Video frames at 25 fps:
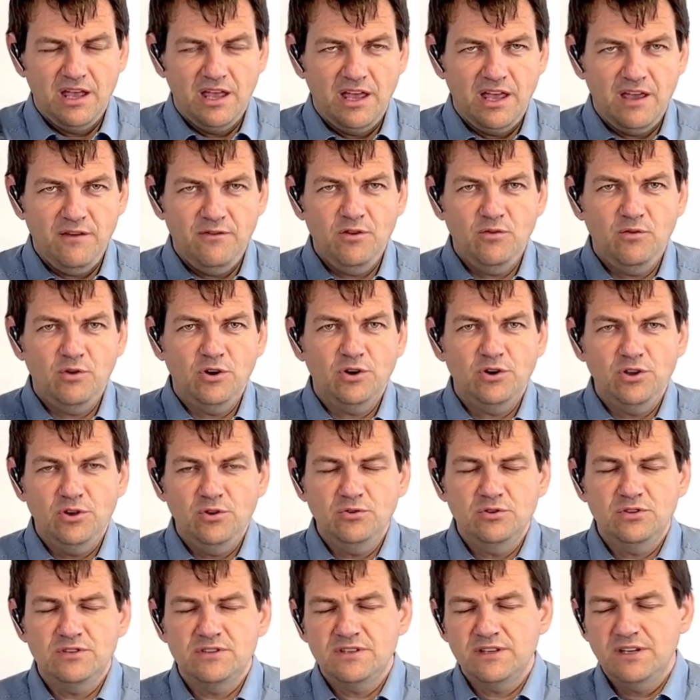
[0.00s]
If you want to
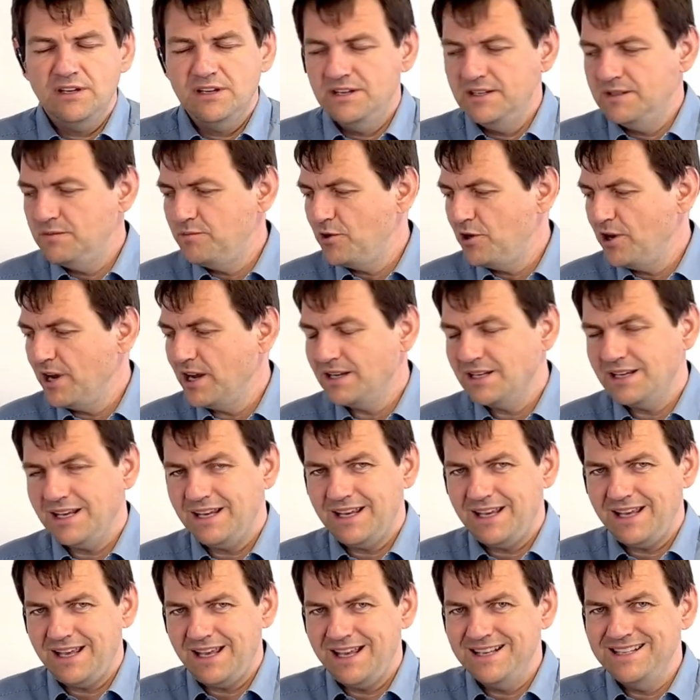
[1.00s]
use this product
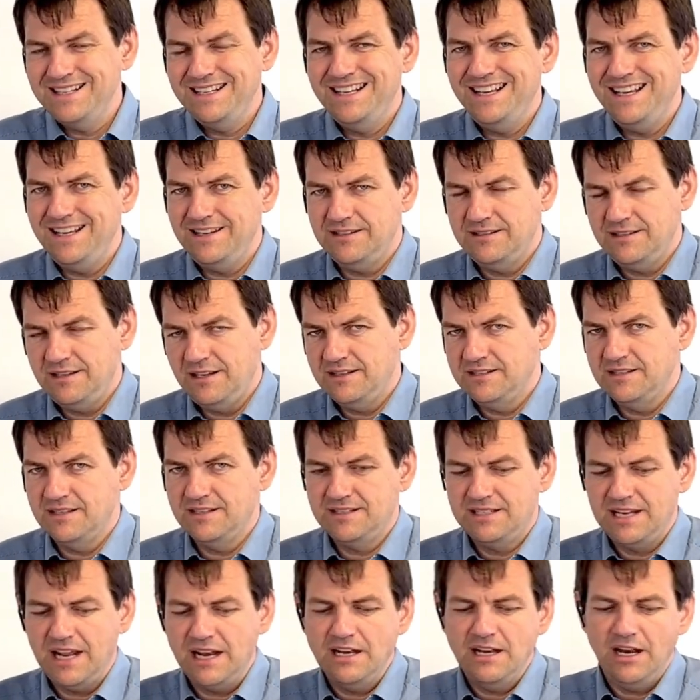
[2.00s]
as it is, as a
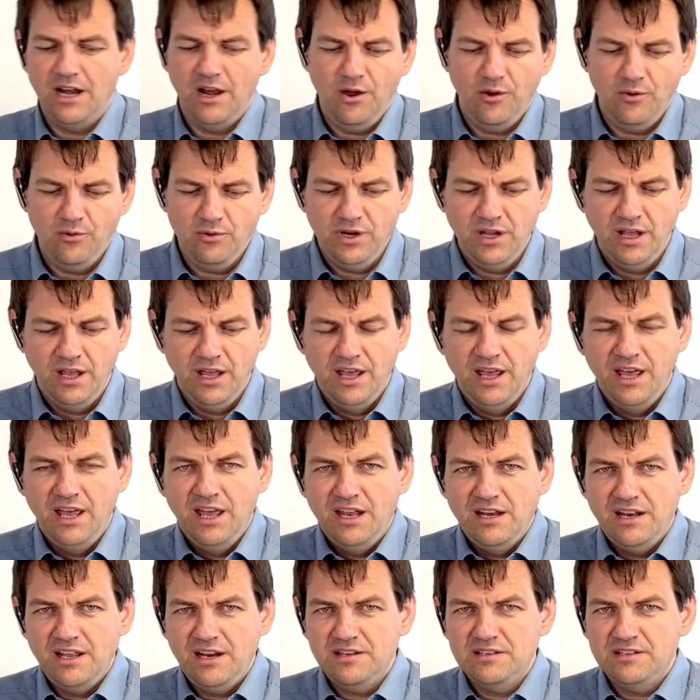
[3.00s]
standalone,
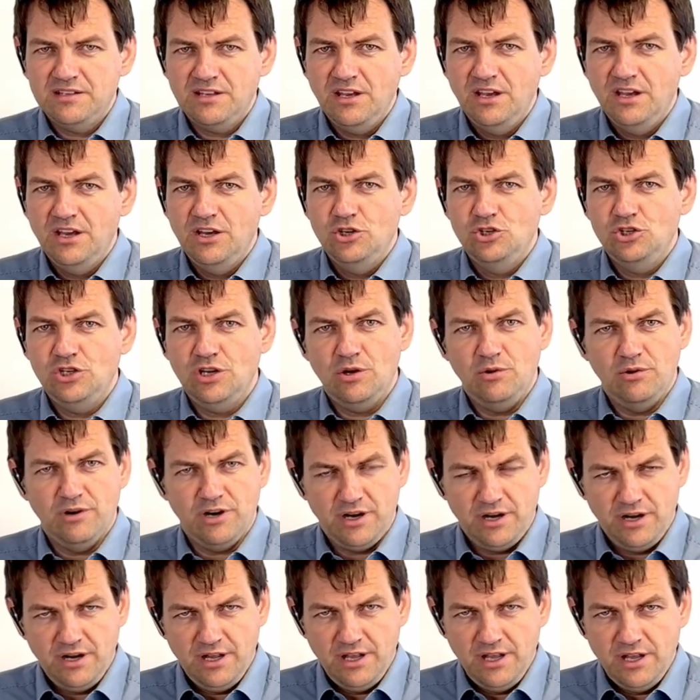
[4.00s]
there is a scheduler.